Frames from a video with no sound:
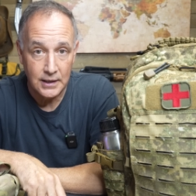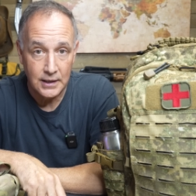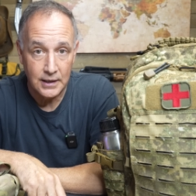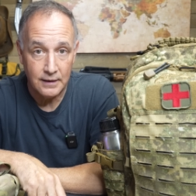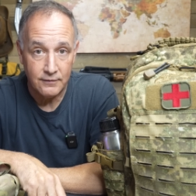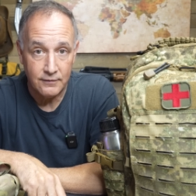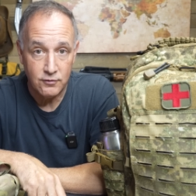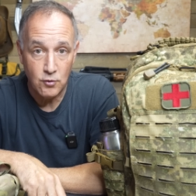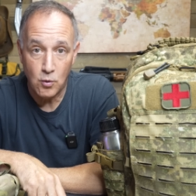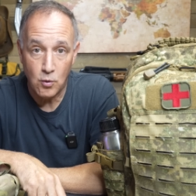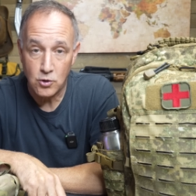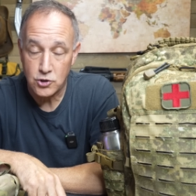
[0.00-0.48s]

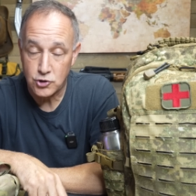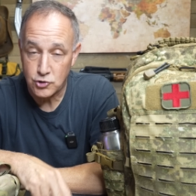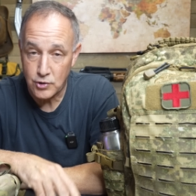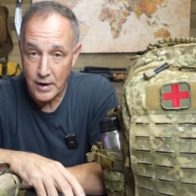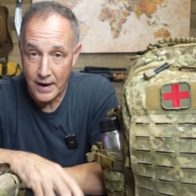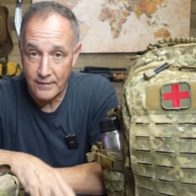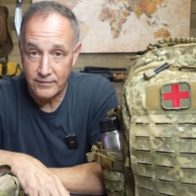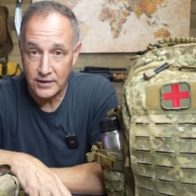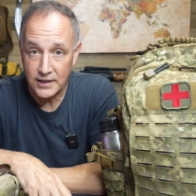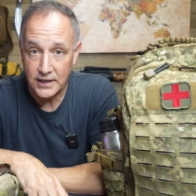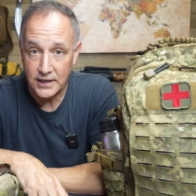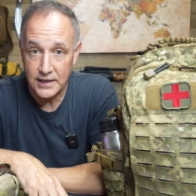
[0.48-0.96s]
Of course,
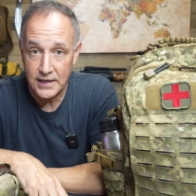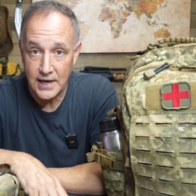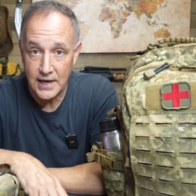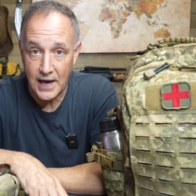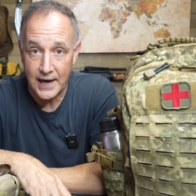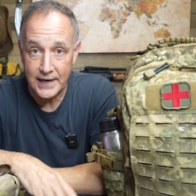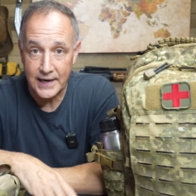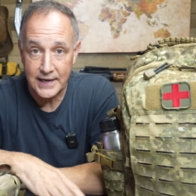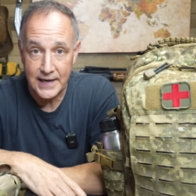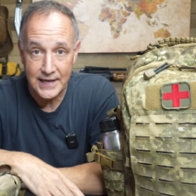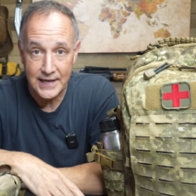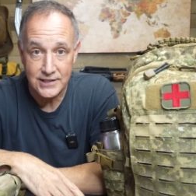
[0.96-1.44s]
traveling at
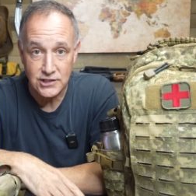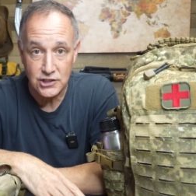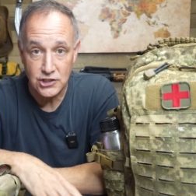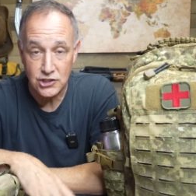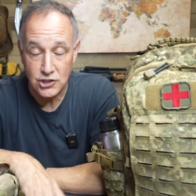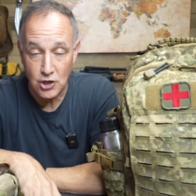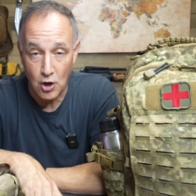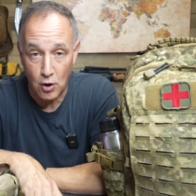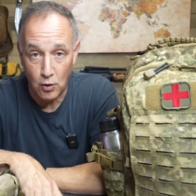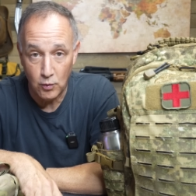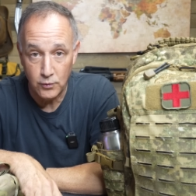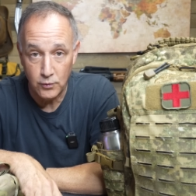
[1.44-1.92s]
night has
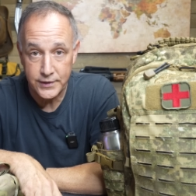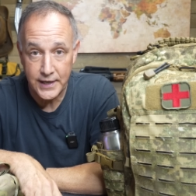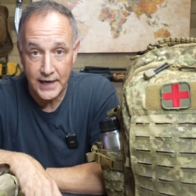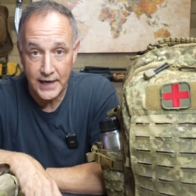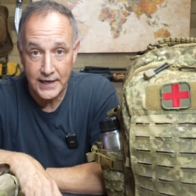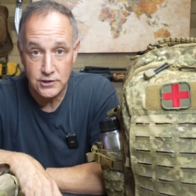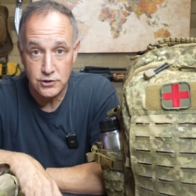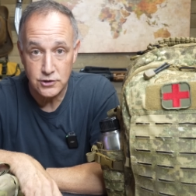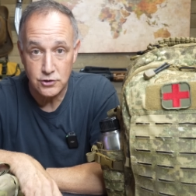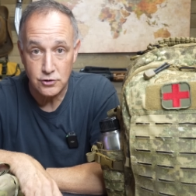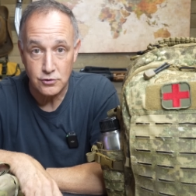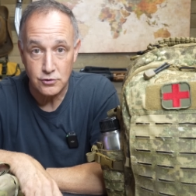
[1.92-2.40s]
its own
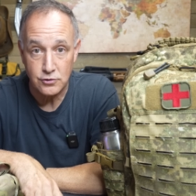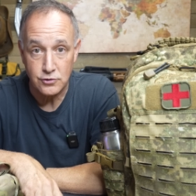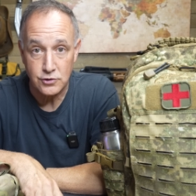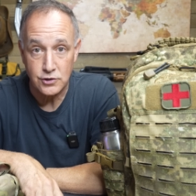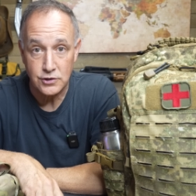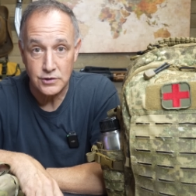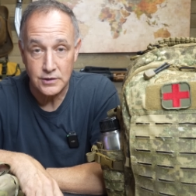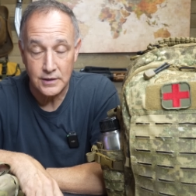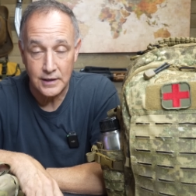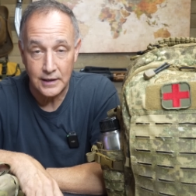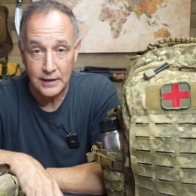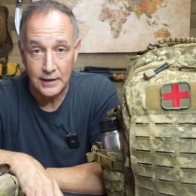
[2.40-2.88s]

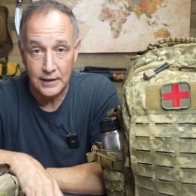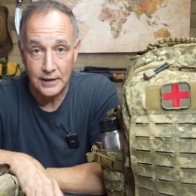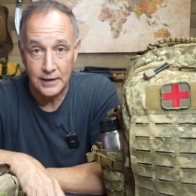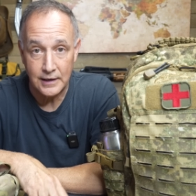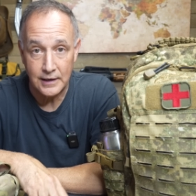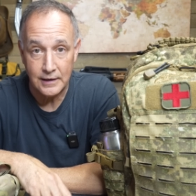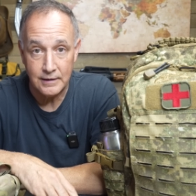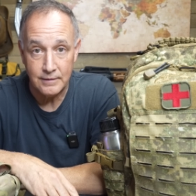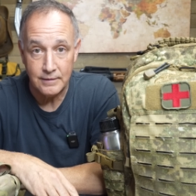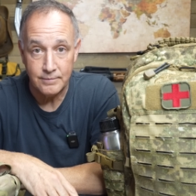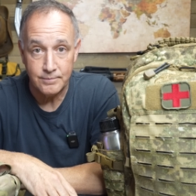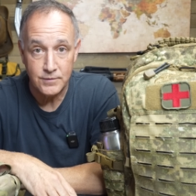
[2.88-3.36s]
dangers
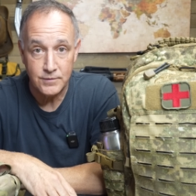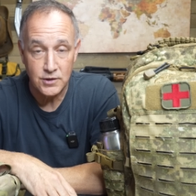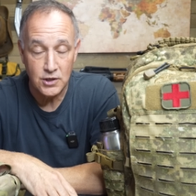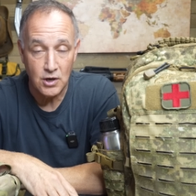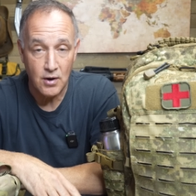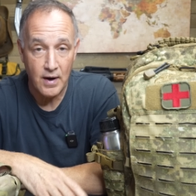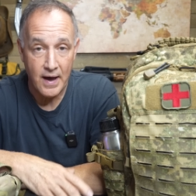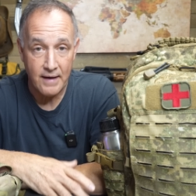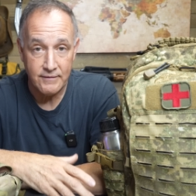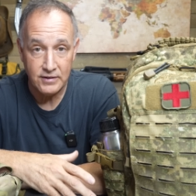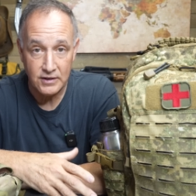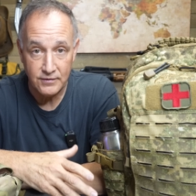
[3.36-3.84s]
and, you
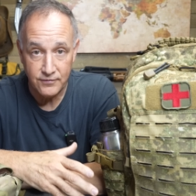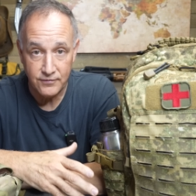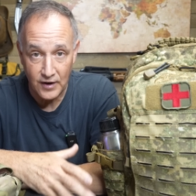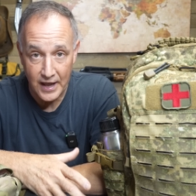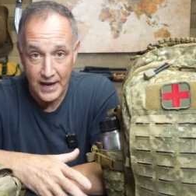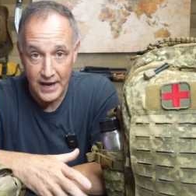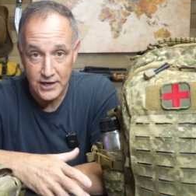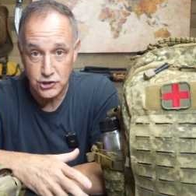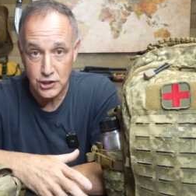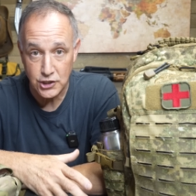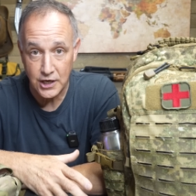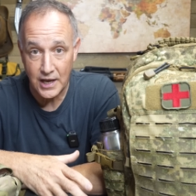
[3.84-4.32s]
know, having
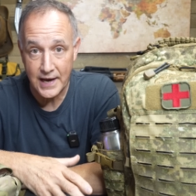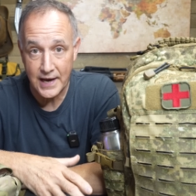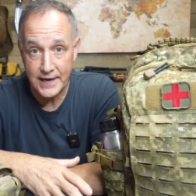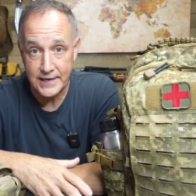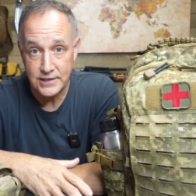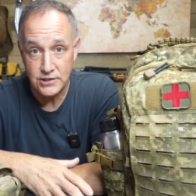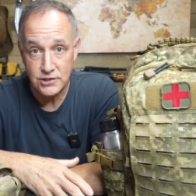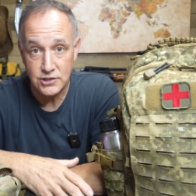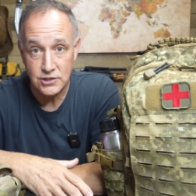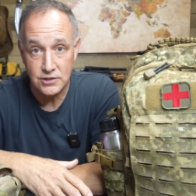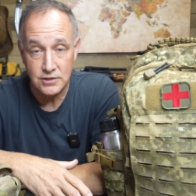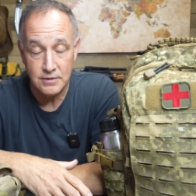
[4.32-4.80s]

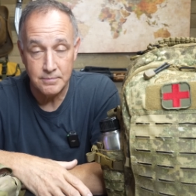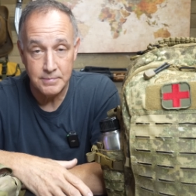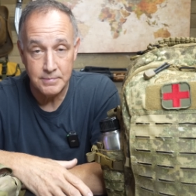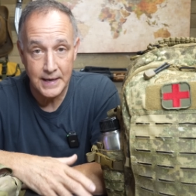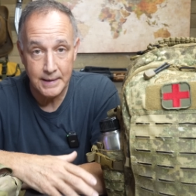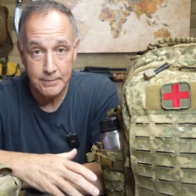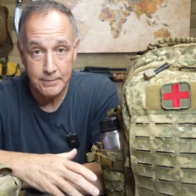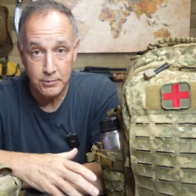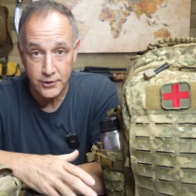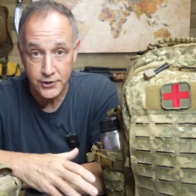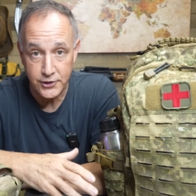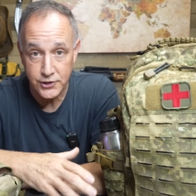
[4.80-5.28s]
flashlights to
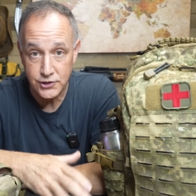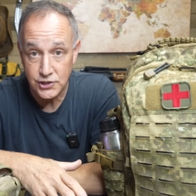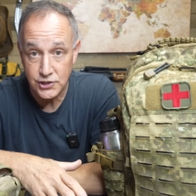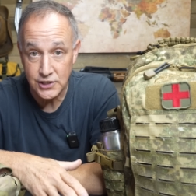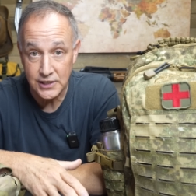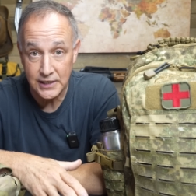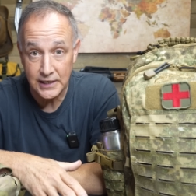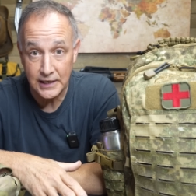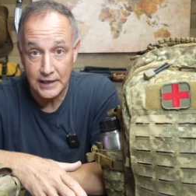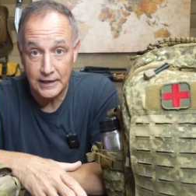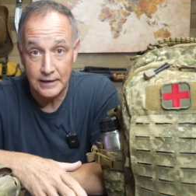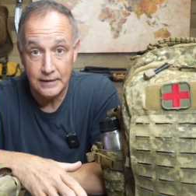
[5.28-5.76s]
be able to
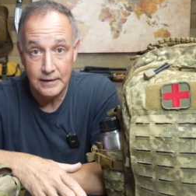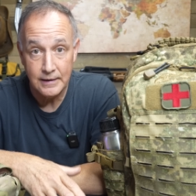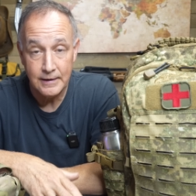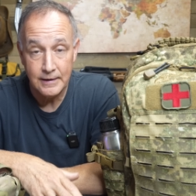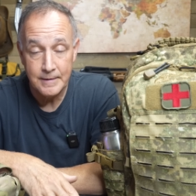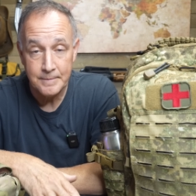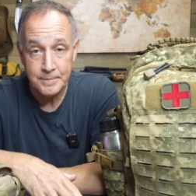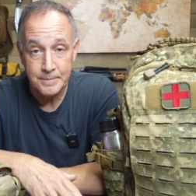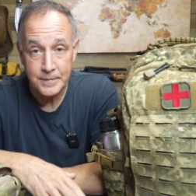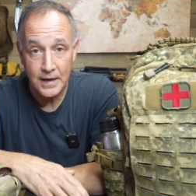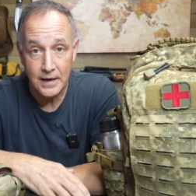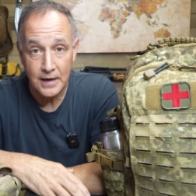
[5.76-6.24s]
see,
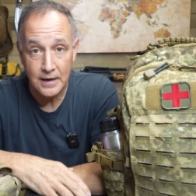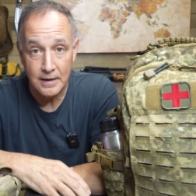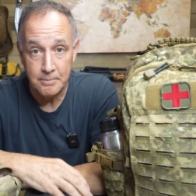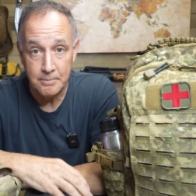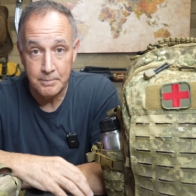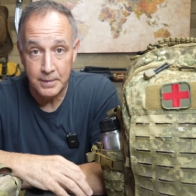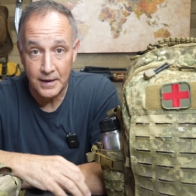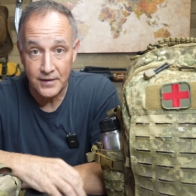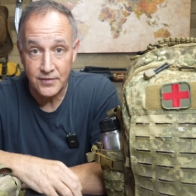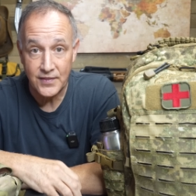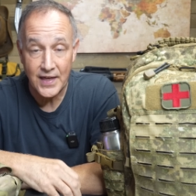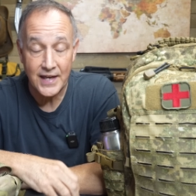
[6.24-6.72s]
uh,
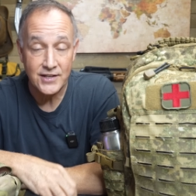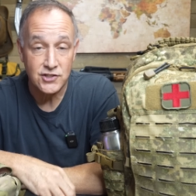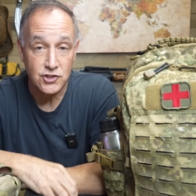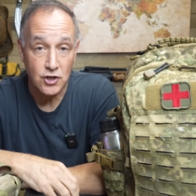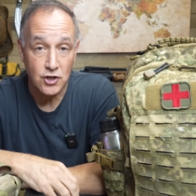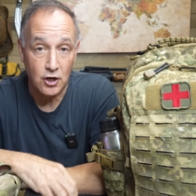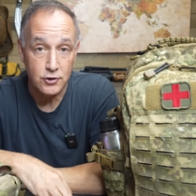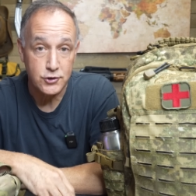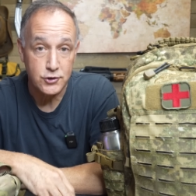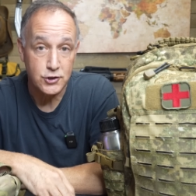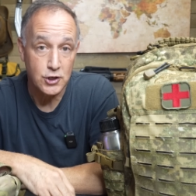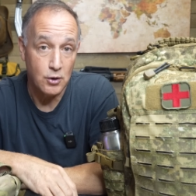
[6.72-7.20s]
but that's
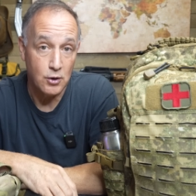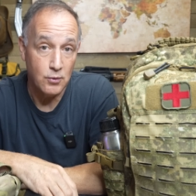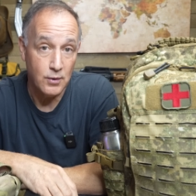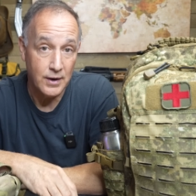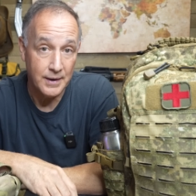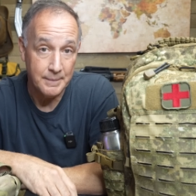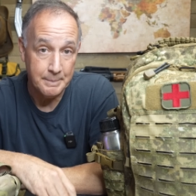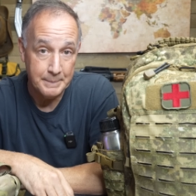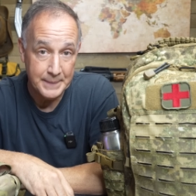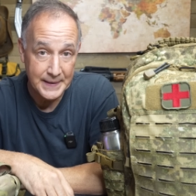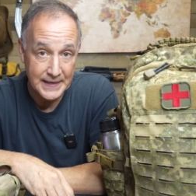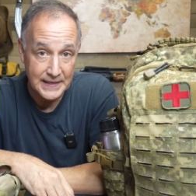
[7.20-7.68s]
also
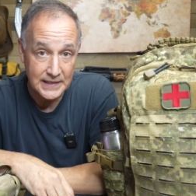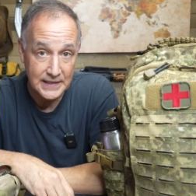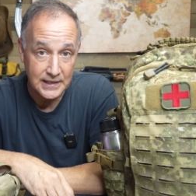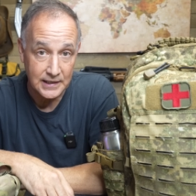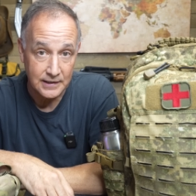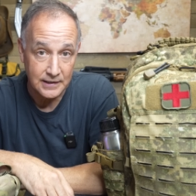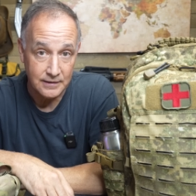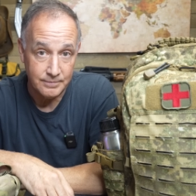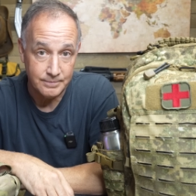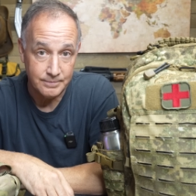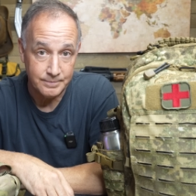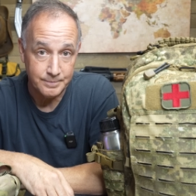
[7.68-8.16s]
a
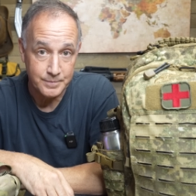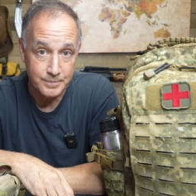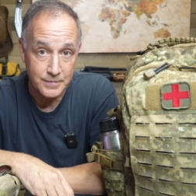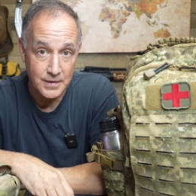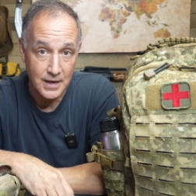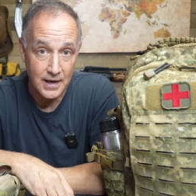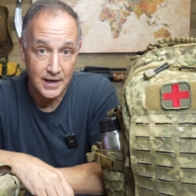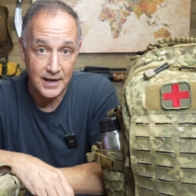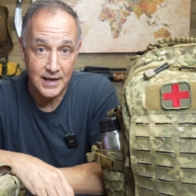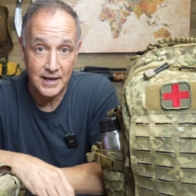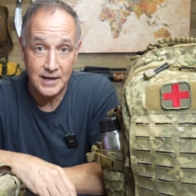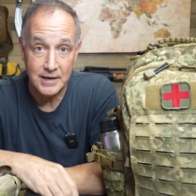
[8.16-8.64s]
beacon
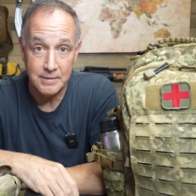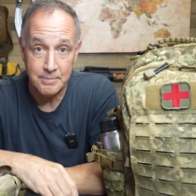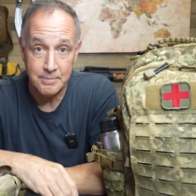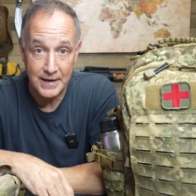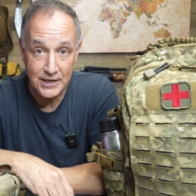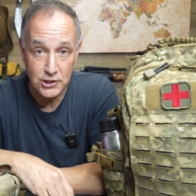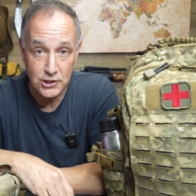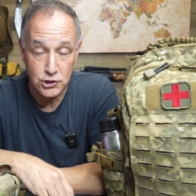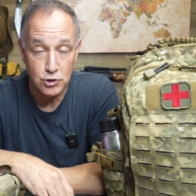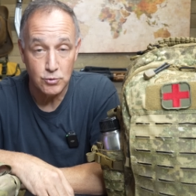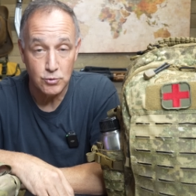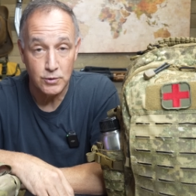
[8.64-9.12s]
and
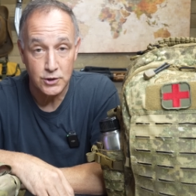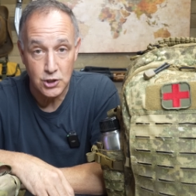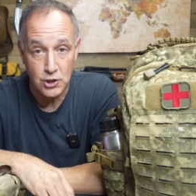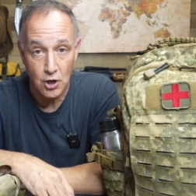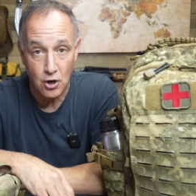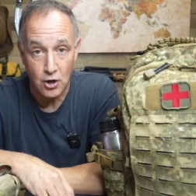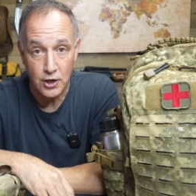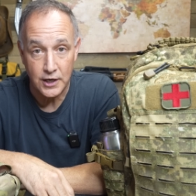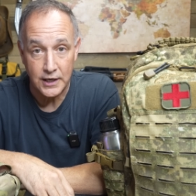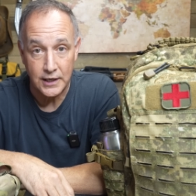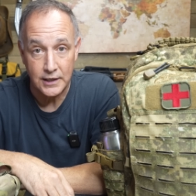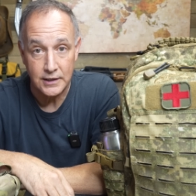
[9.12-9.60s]
makes you a
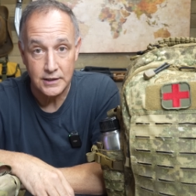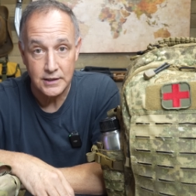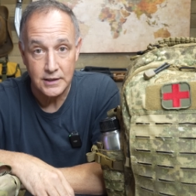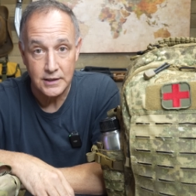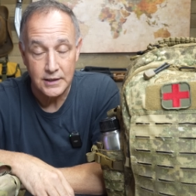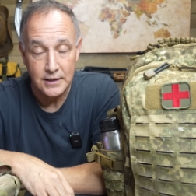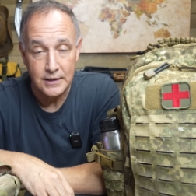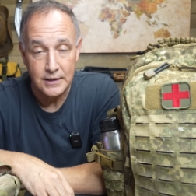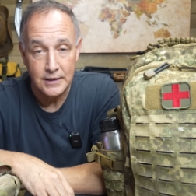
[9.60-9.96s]
target.